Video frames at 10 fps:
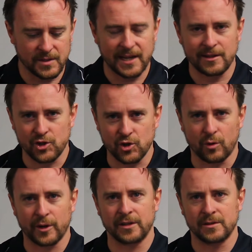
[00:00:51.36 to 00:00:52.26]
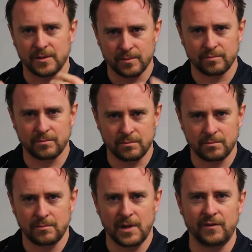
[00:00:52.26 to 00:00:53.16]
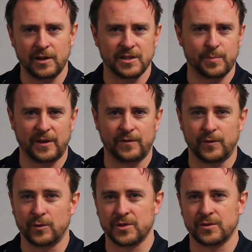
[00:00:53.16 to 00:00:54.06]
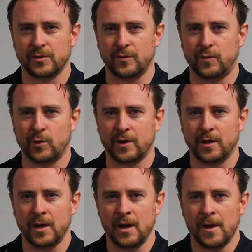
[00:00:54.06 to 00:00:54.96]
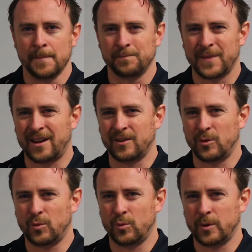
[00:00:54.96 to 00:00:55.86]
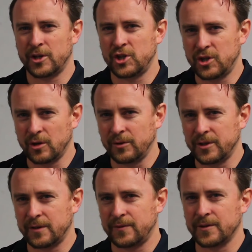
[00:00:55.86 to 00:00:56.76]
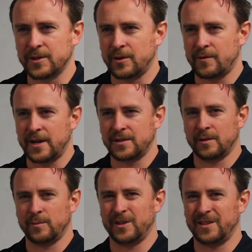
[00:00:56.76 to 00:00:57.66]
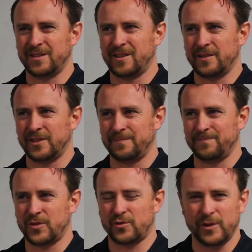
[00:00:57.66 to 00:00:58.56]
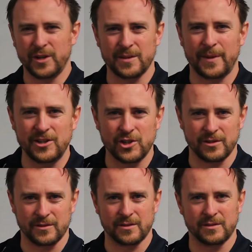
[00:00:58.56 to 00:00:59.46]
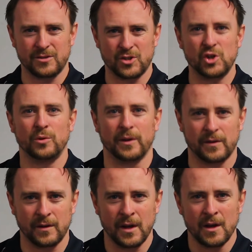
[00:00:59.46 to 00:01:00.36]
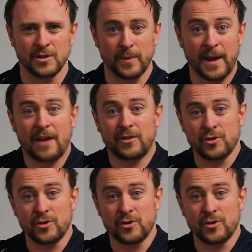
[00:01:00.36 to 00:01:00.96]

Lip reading: set the joint, evenly dissipate force and so forth. Now, where the shoulder differs to the rest of them, it is kind of a 3 dimensions to it. So we have our